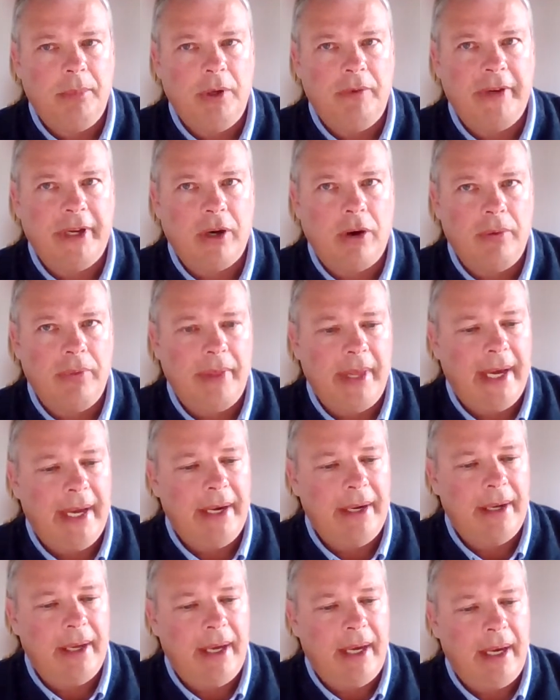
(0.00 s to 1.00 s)
moving on
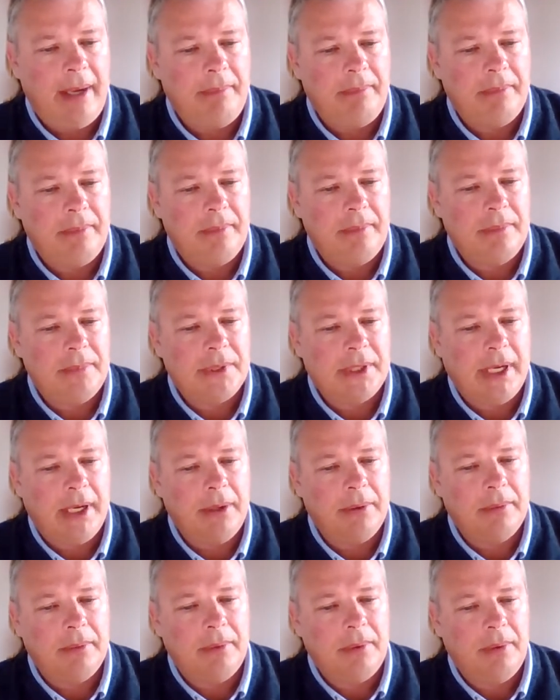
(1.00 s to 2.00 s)
then,
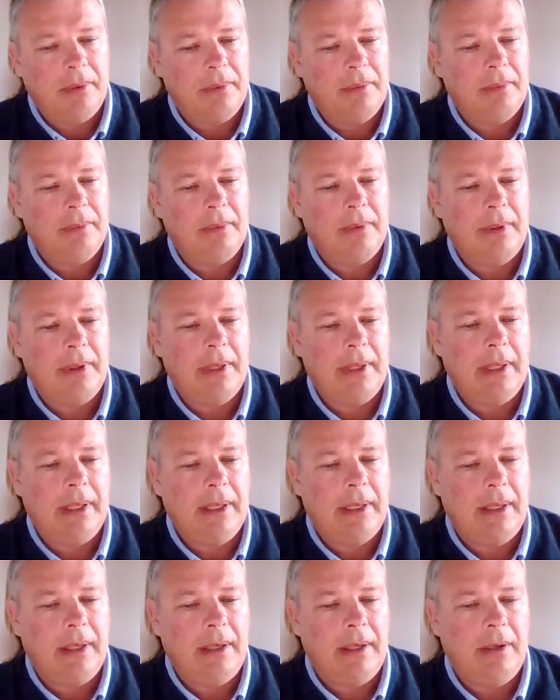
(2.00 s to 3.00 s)
so
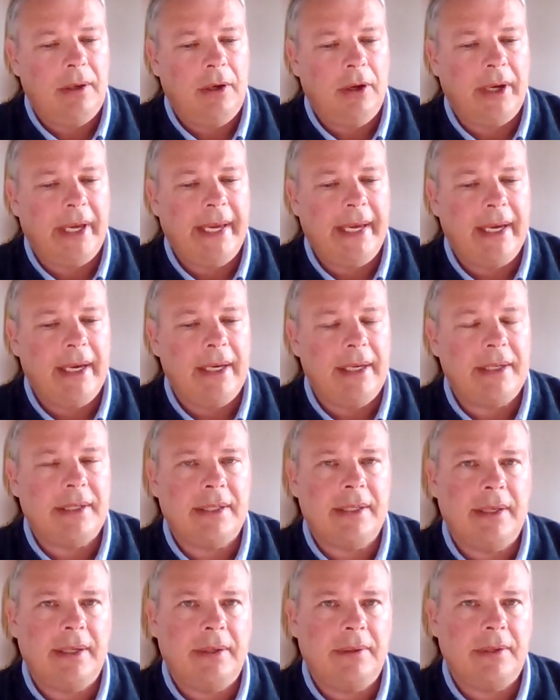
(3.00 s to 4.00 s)
looking
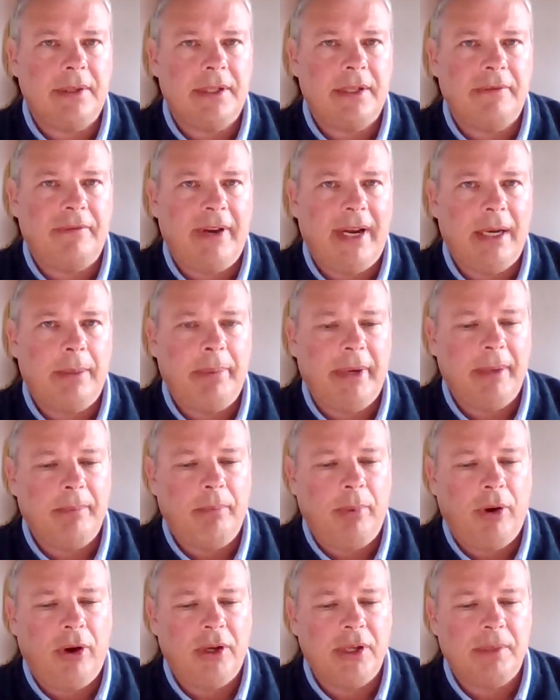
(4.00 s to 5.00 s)
at developing
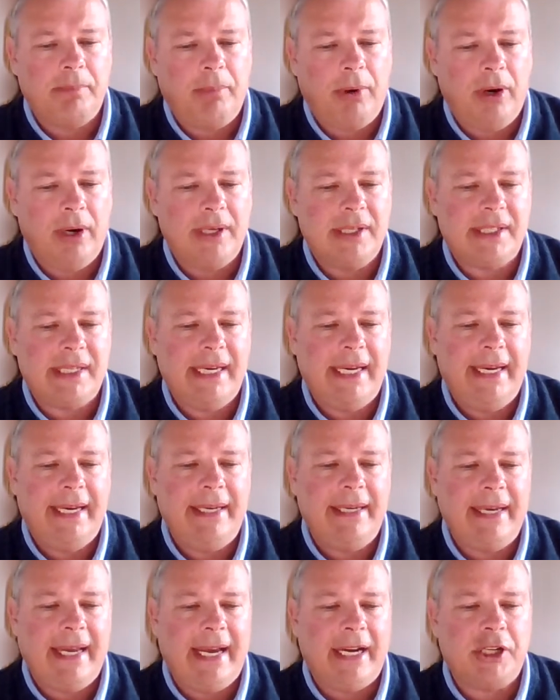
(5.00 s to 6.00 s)
policy
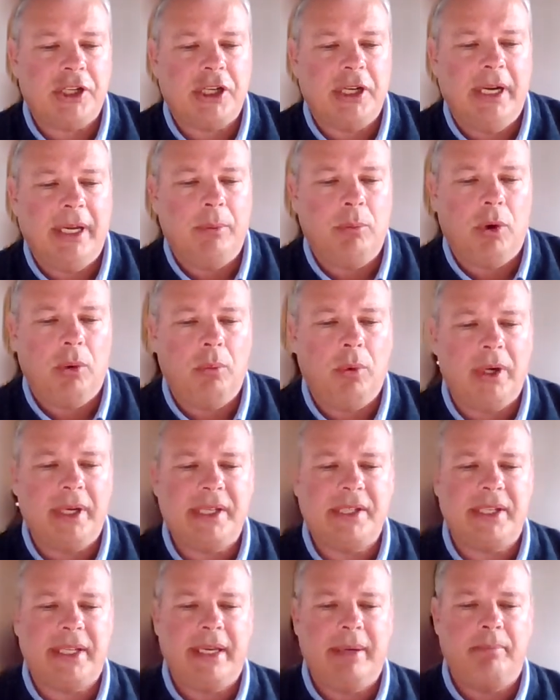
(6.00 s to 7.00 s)
nationally, what
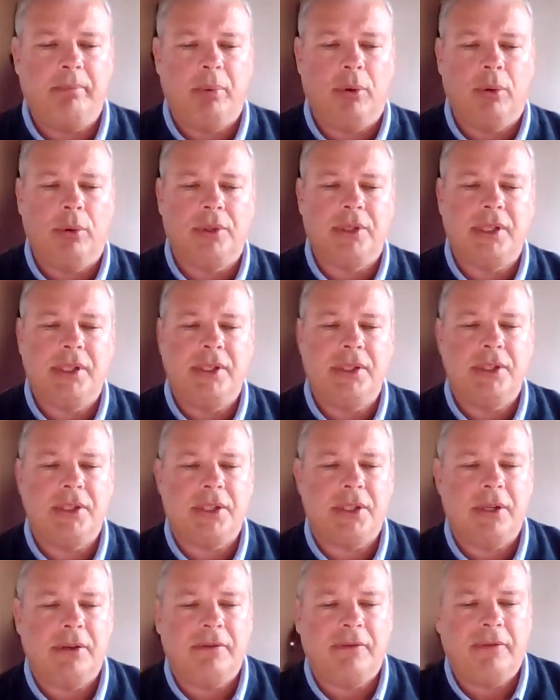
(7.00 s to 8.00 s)
is the
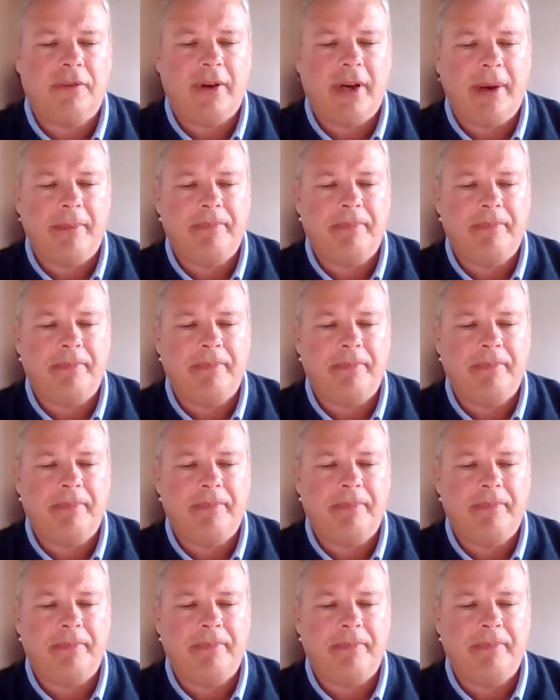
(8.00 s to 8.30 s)
importance of